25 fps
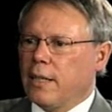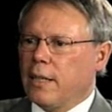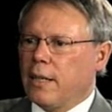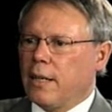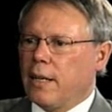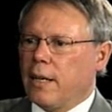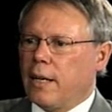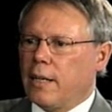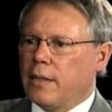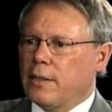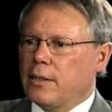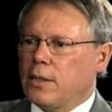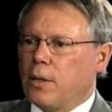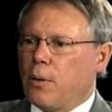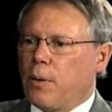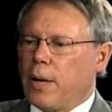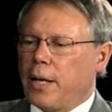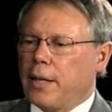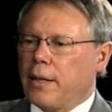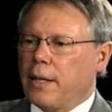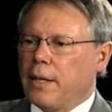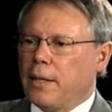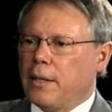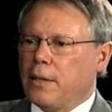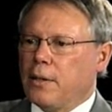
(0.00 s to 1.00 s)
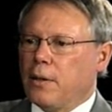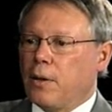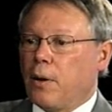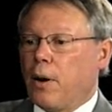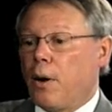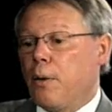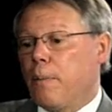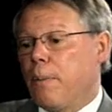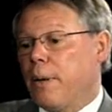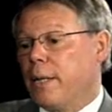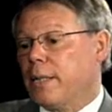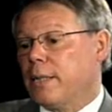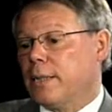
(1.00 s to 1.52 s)
And so I think, you know,
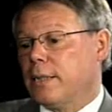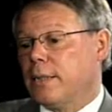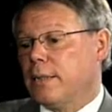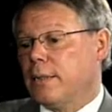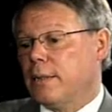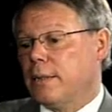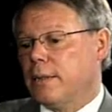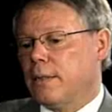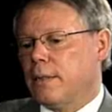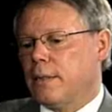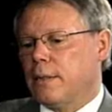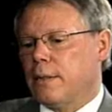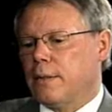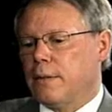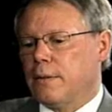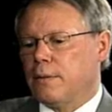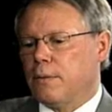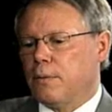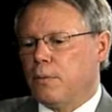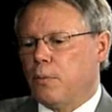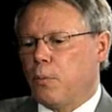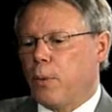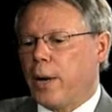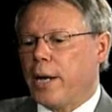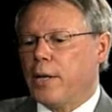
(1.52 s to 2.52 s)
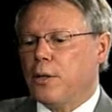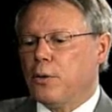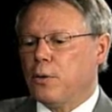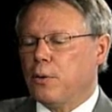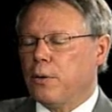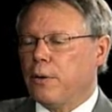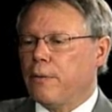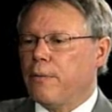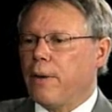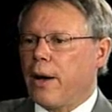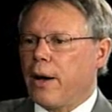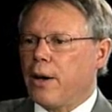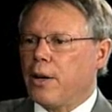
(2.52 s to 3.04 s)
our best way to
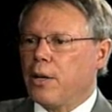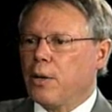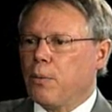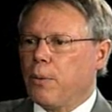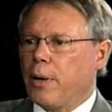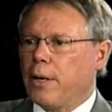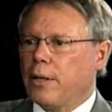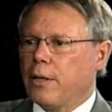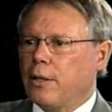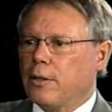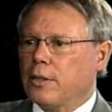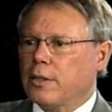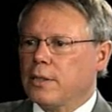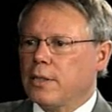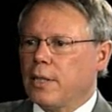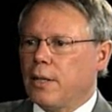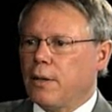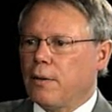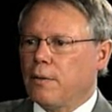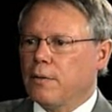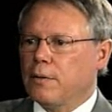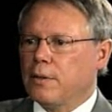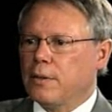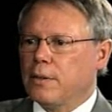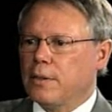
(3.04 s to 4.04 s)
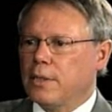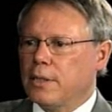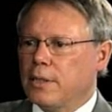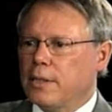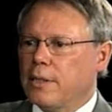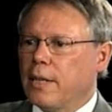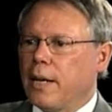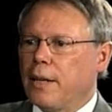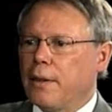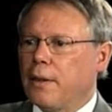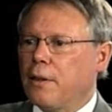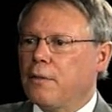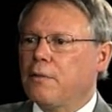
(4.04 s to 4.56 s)
evaluate ourselves is
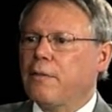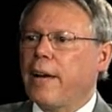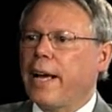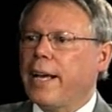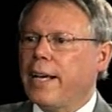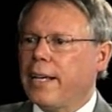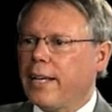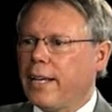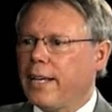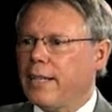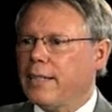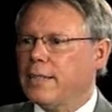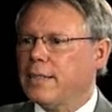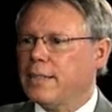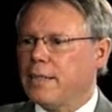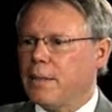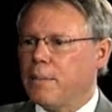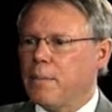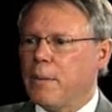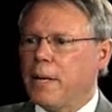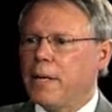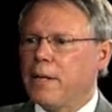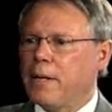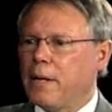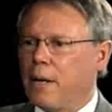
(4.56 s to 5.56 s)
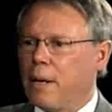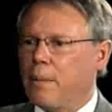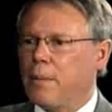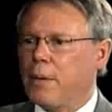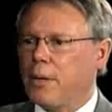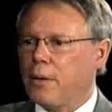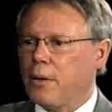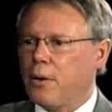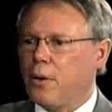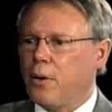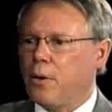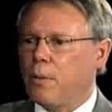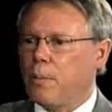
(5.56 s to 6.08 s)
not the rankings that may come
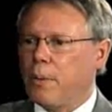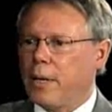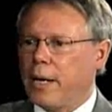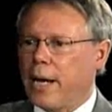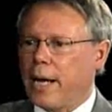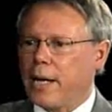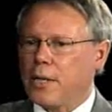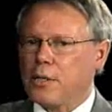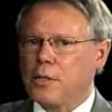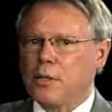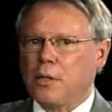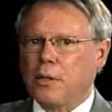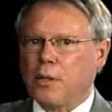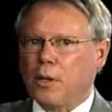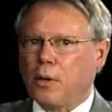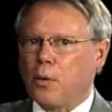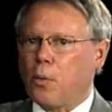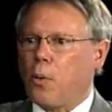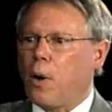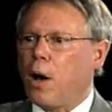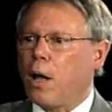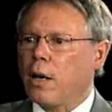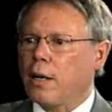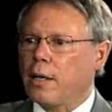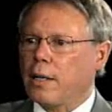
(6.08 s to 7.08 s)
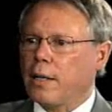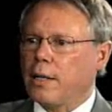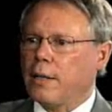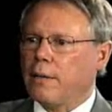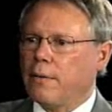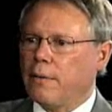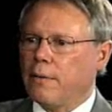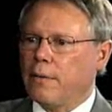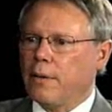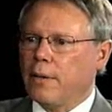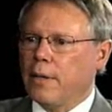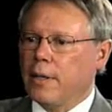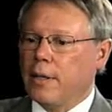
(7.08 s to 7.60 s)
and go, but actually the quality
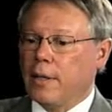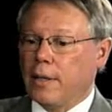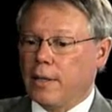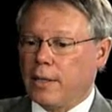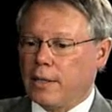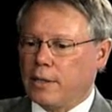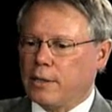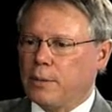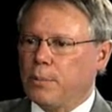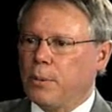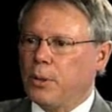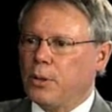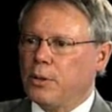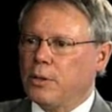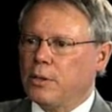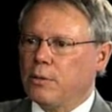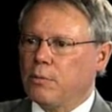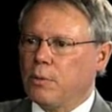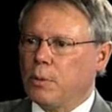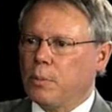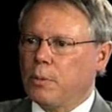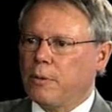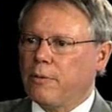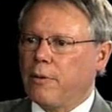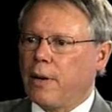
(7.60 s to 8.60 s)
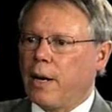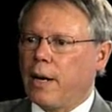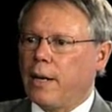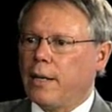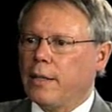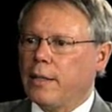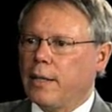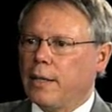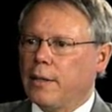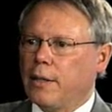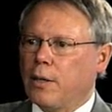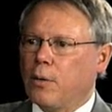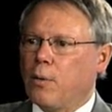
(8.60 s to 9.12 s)
of the experience we
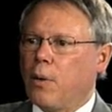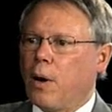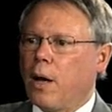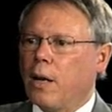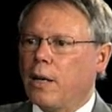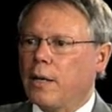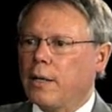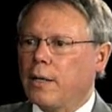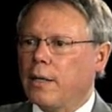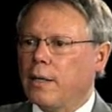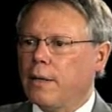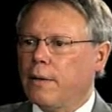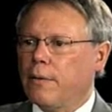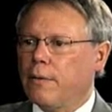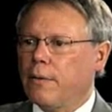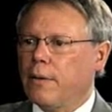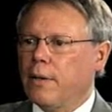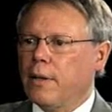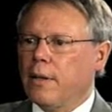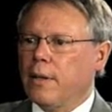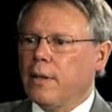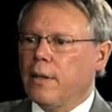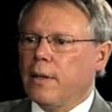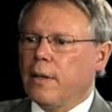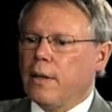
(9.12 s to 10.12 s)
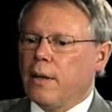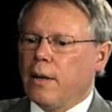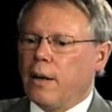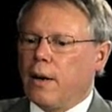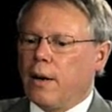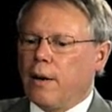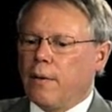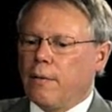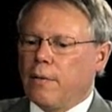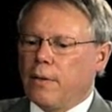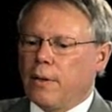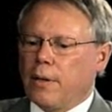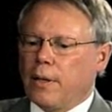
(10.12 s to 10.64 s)
provide and the quality of
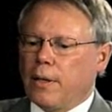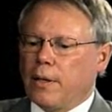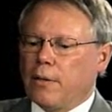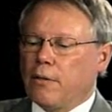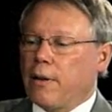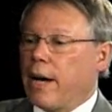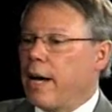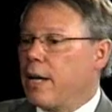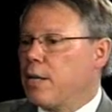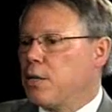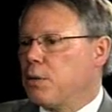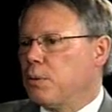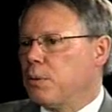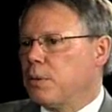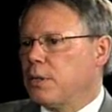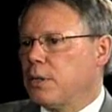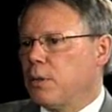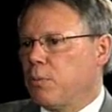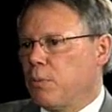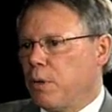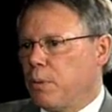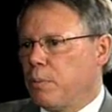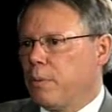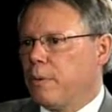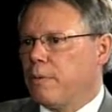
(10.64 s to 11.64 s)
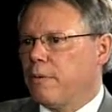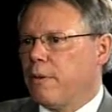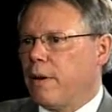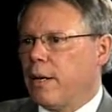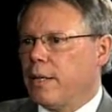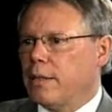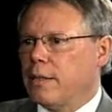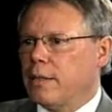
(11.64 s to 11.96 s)
the graduates that we provide